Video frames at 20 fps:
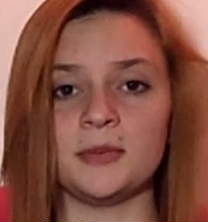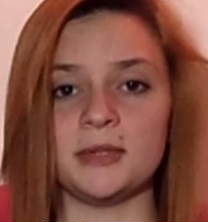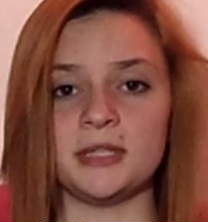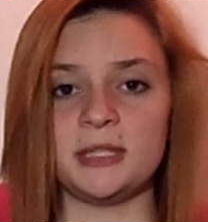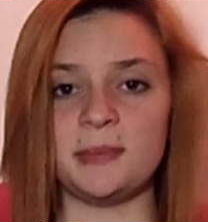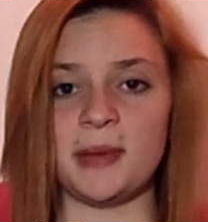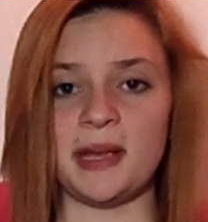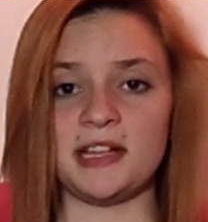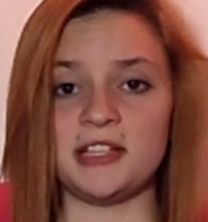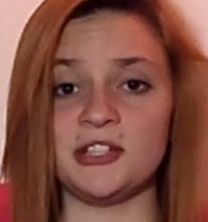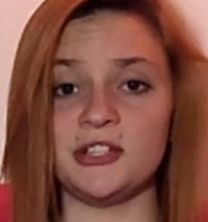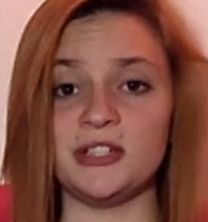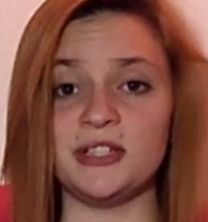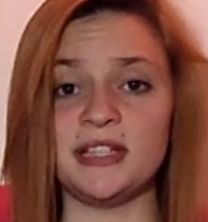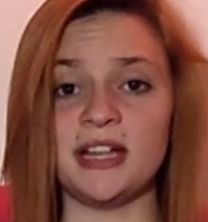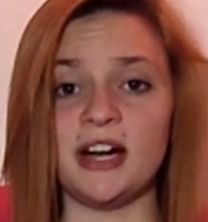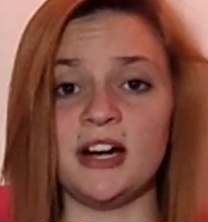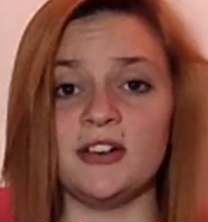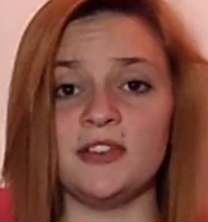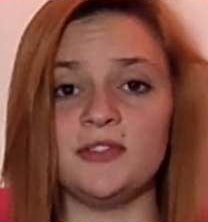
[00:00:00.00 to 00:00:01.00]
respects
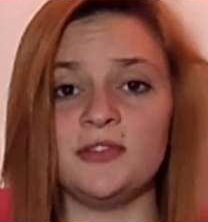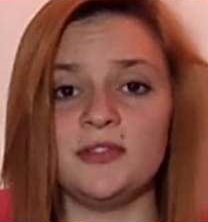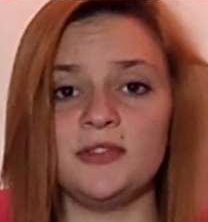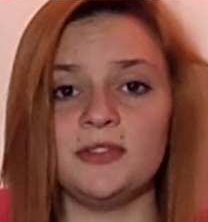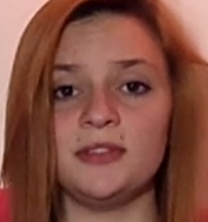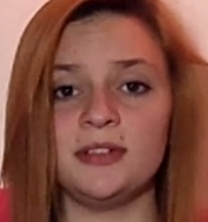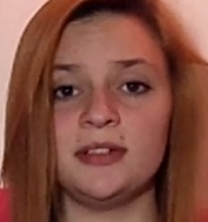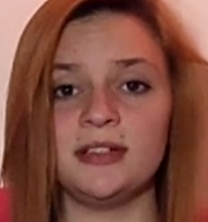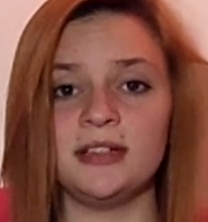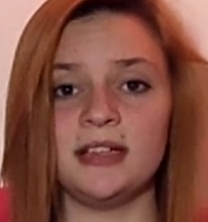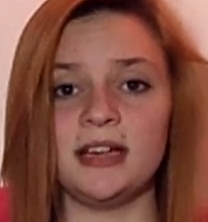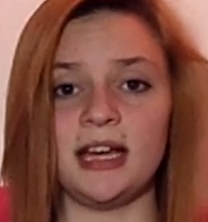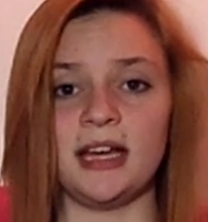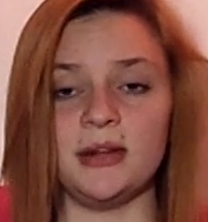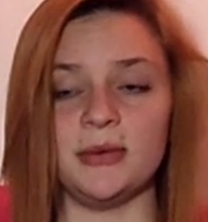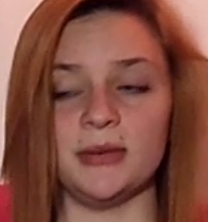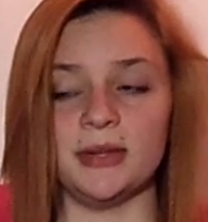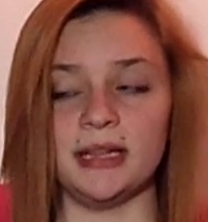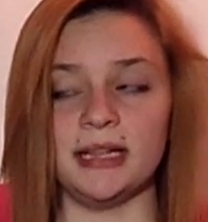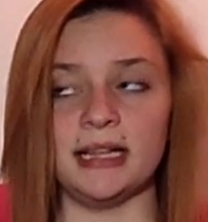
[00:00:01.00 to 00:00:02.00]
herself.
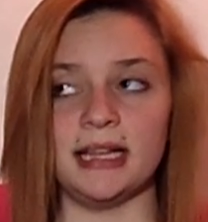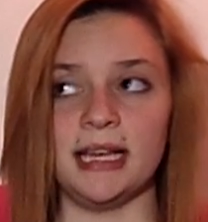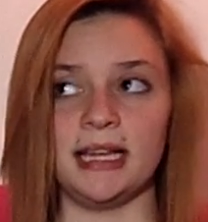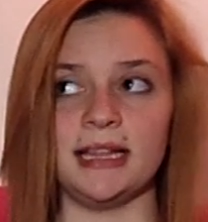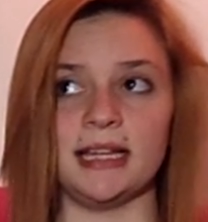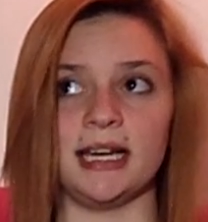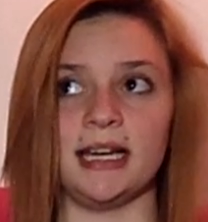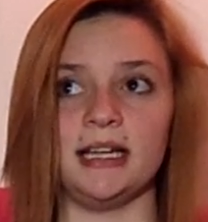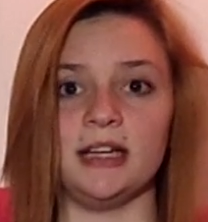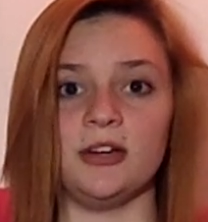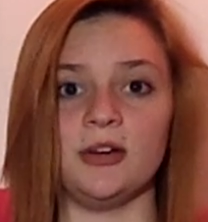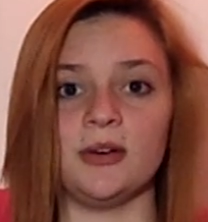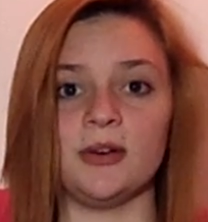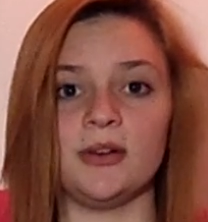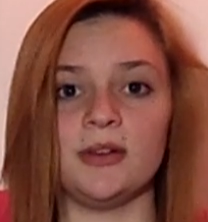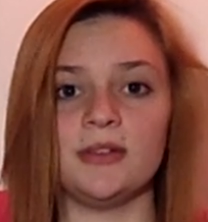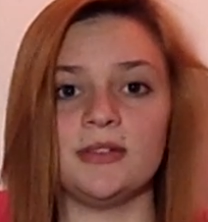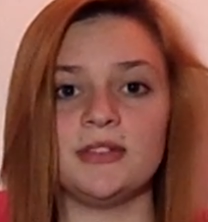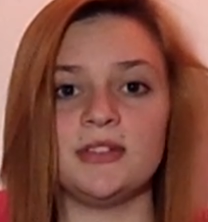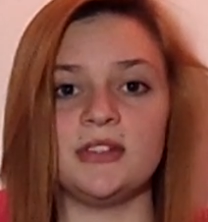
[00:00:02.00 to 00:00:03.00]
I really like that in a girl.
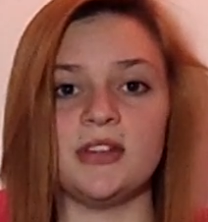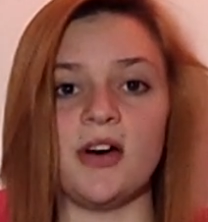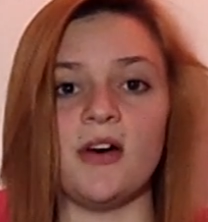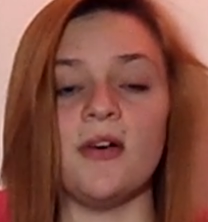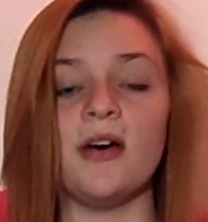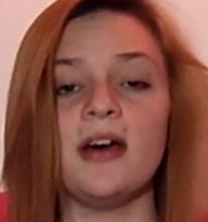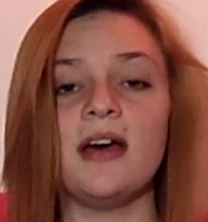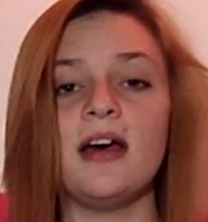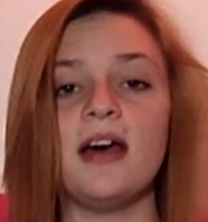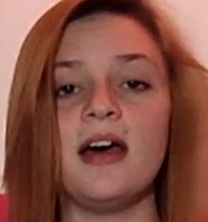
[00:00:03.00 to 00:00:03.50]
So,